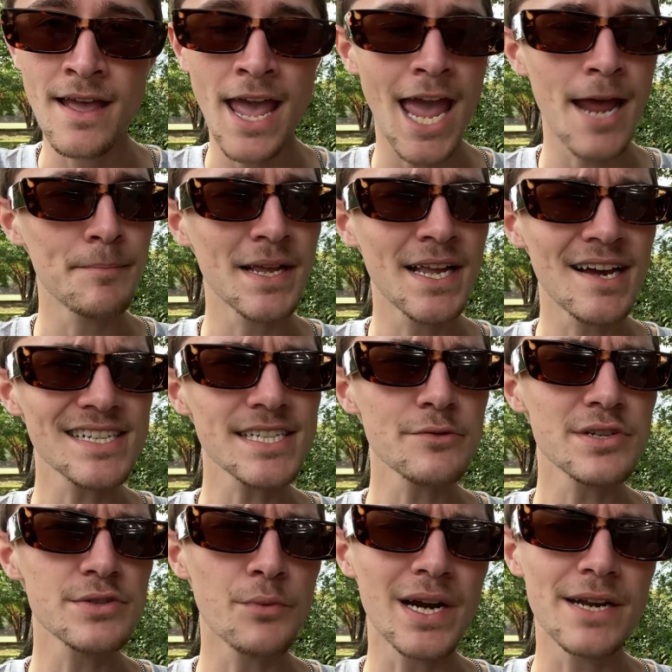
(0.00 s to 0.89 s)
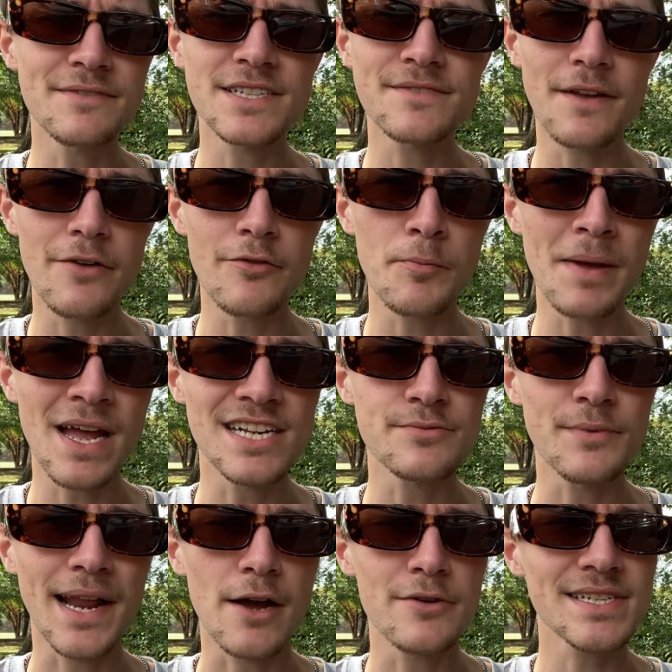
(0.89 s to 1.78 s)
And because it was one of his favorite
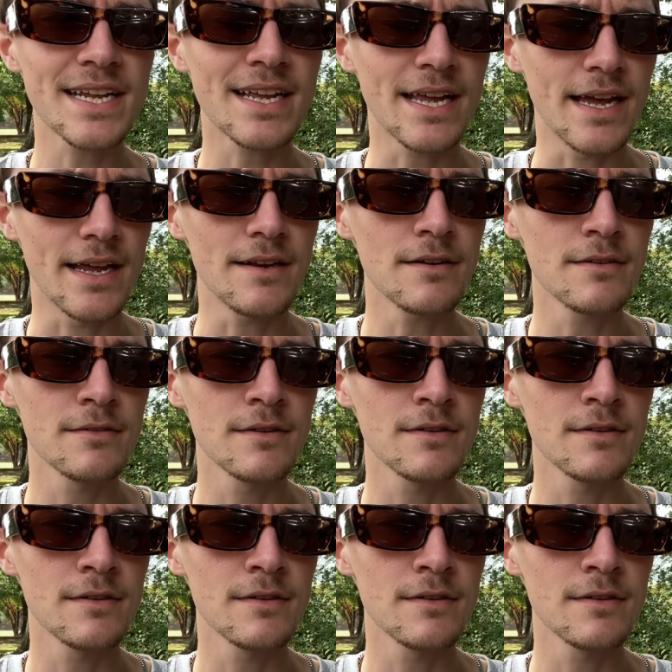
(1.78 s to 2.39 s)
pens when I was a kid,